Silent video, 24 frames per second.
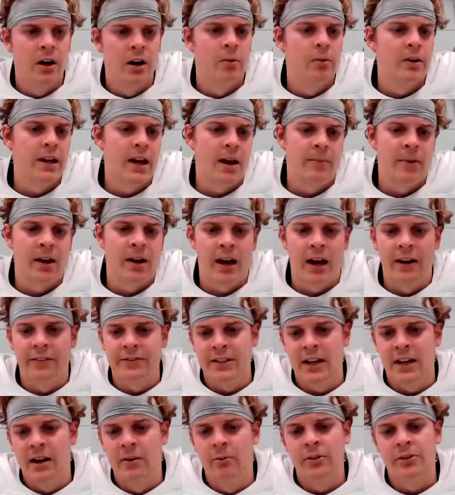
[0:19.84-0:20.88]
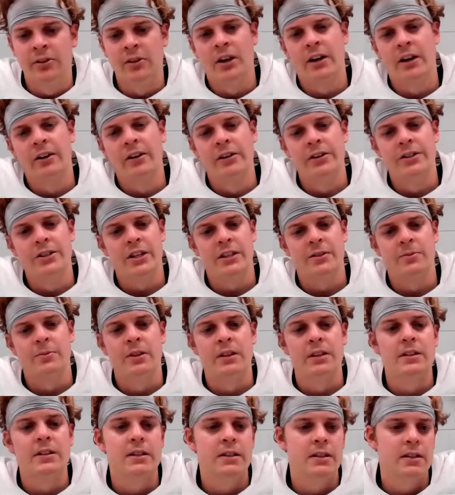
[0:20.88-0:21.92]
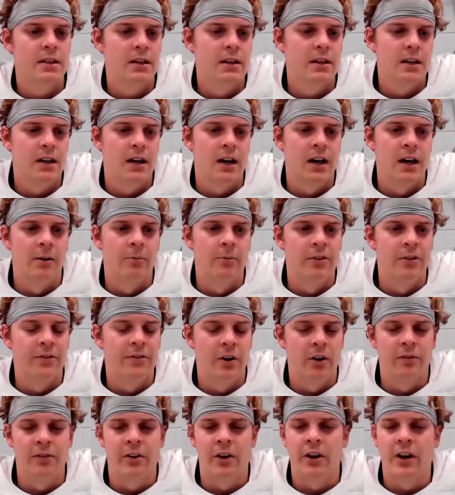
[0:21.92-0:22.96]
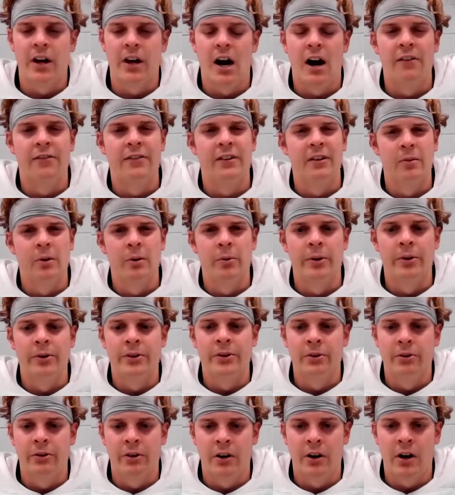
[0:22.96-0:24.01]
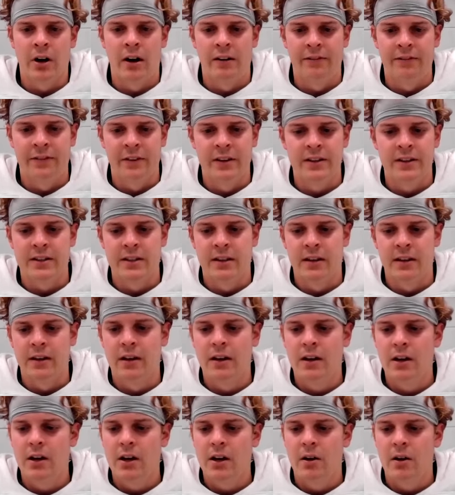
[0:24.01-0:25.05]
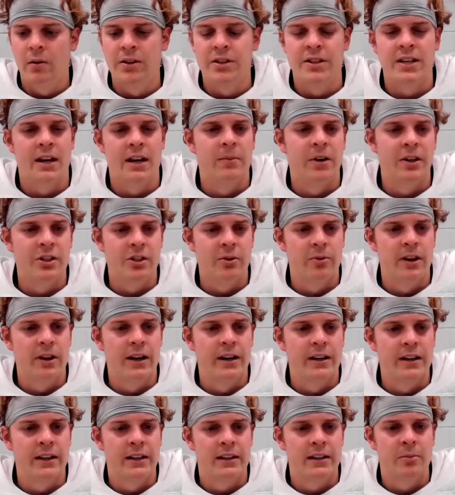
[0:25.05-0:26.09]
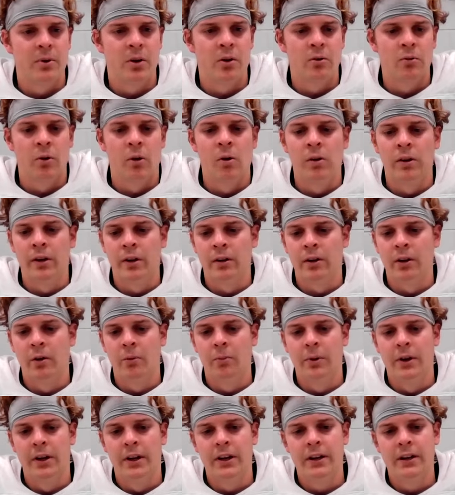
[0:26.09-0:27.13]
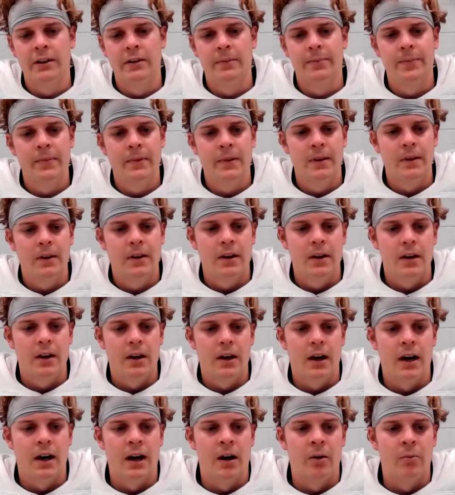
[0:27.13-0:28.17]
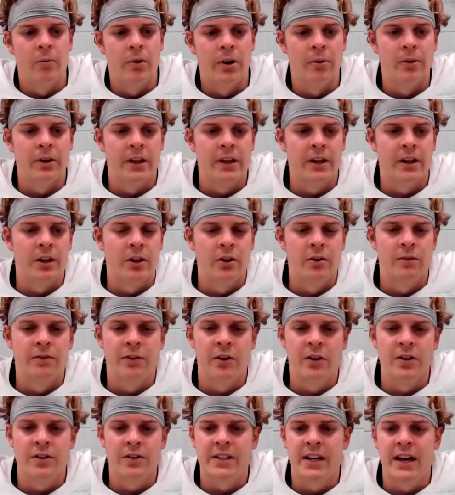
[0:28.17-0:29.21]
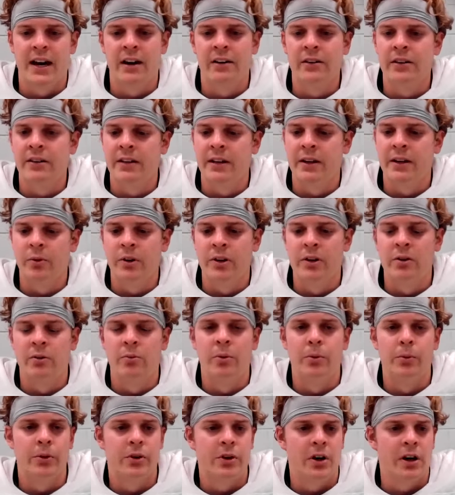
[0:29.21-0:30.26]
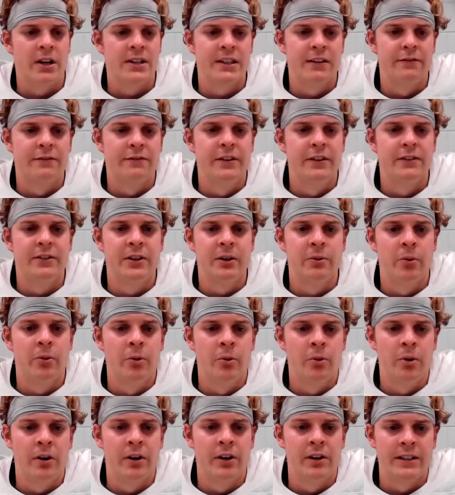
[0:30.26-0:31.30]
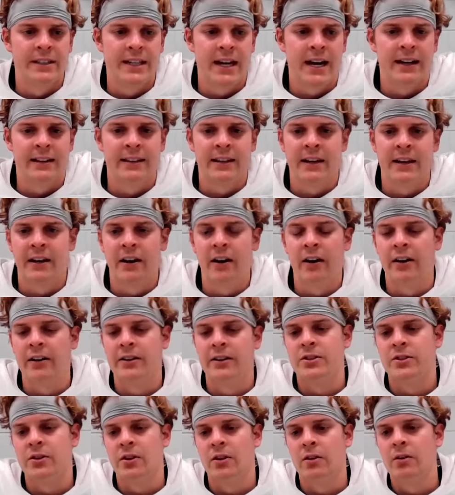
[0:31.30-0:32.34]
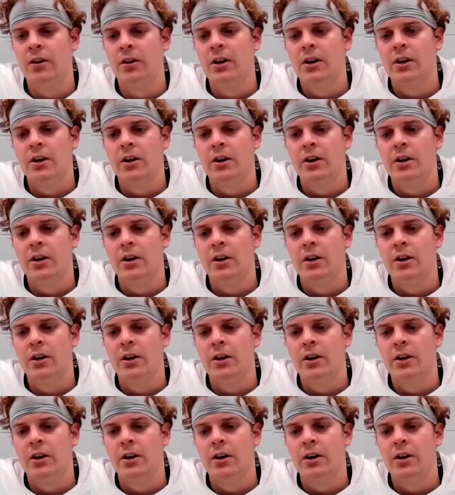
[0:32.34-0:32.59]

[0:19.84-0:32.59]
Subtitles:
we came out of halftime with a lot of good adjustments. We felt very confident what we were doing on offense, and we just had to make sure we had to get the ball rolling a little bit, and we were able to get a good first down, and then we knew when we crossed that 50, we wanted to attack that area. So